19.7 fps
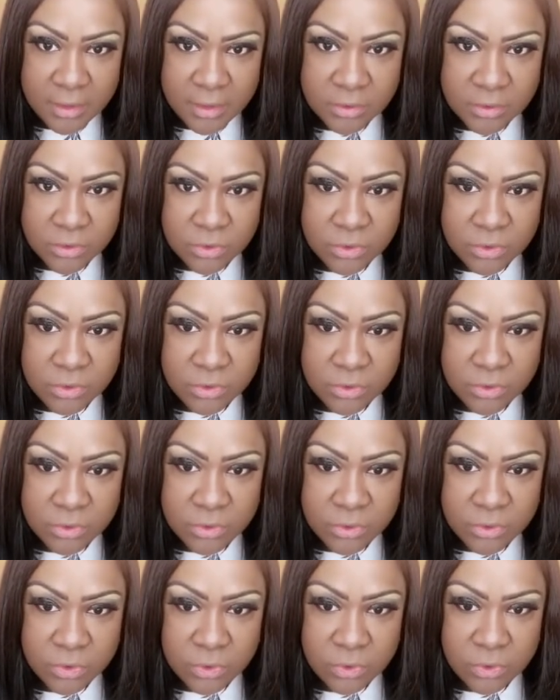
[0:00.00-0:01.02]

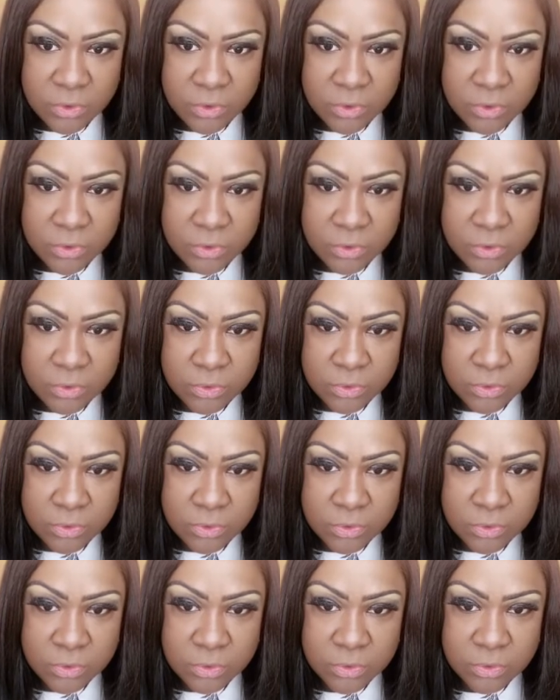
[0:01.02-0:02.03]
So,
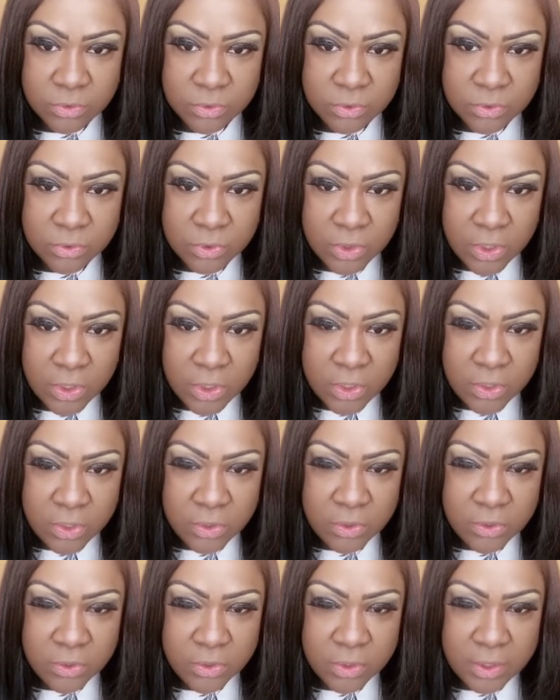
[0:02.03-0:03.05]
do
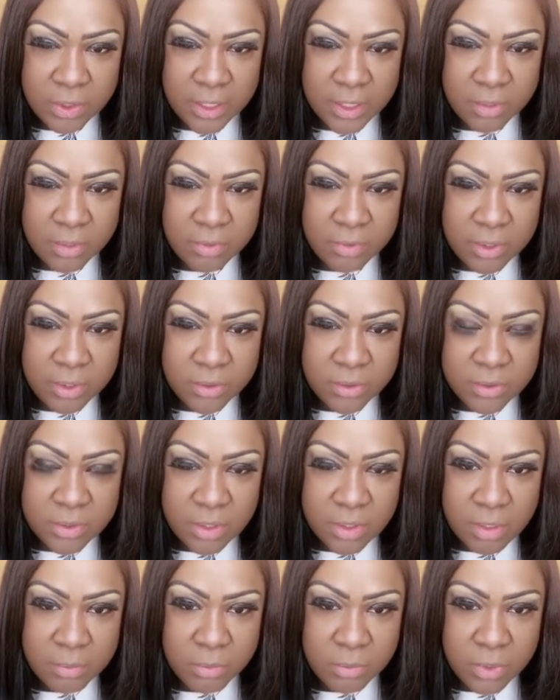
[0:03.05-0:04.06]
you think renters
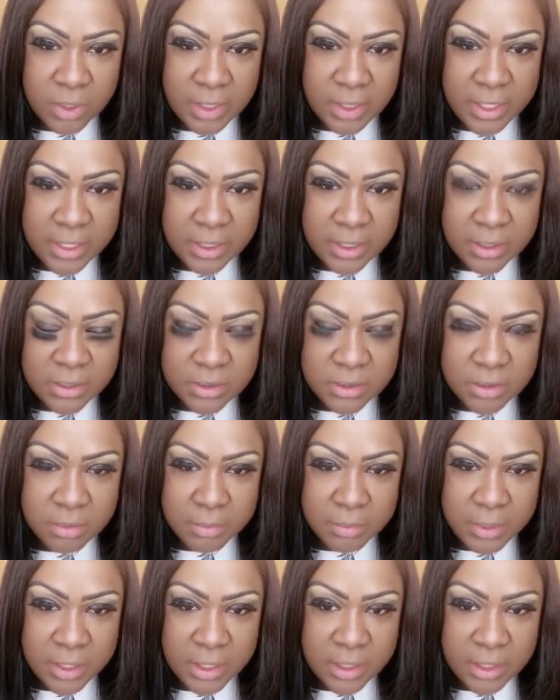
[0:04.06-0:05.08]
are more likely to
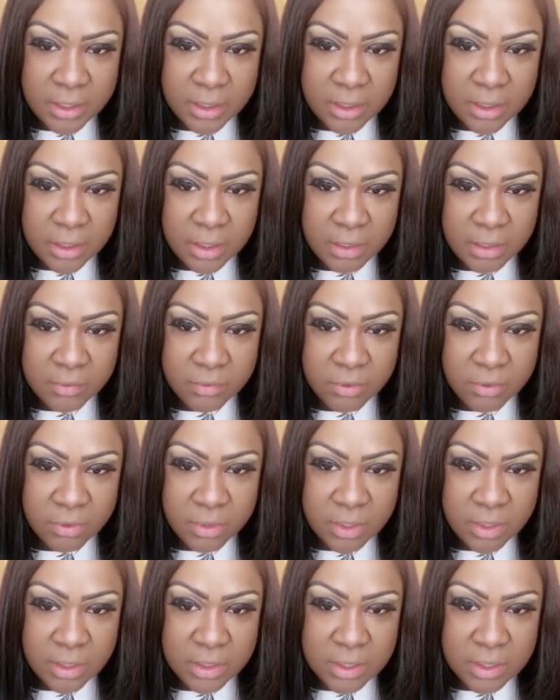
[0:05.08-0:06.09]
pay if you're
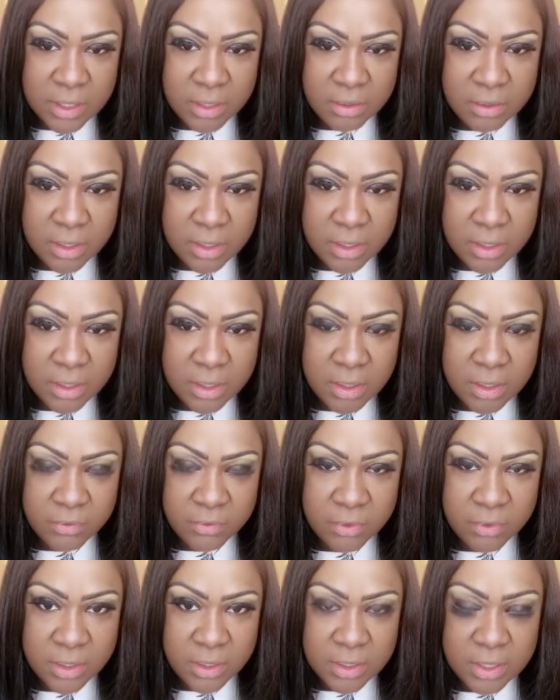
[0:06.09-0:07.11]
in a town, if
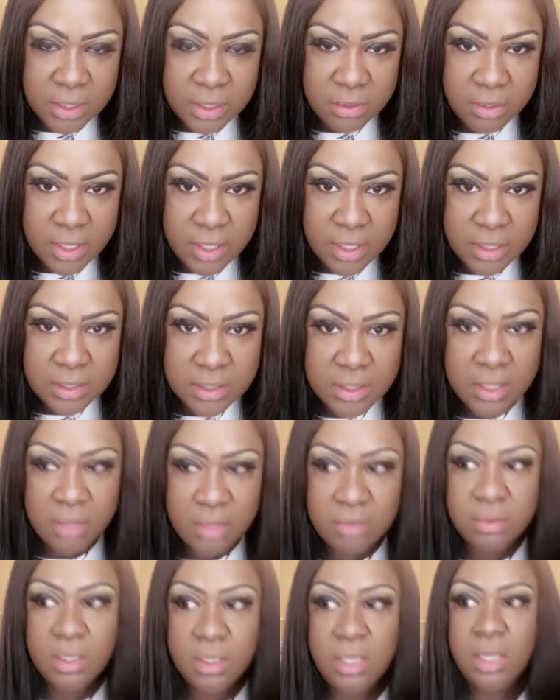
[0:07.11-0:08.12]
you're in town or out of
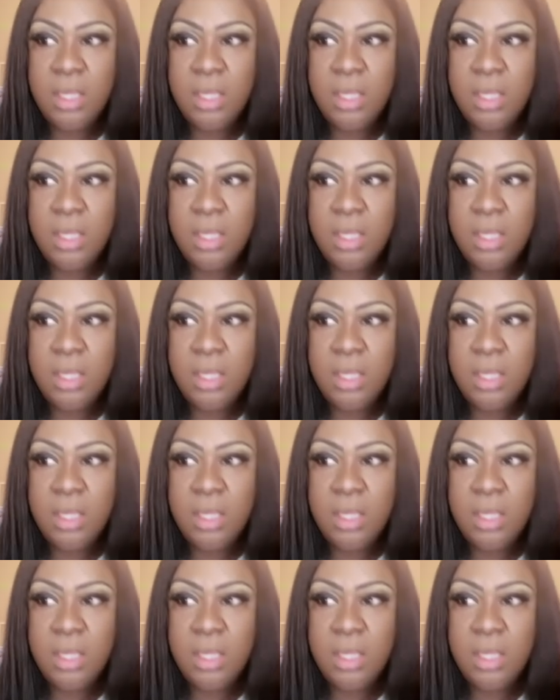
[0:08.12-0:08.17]
town?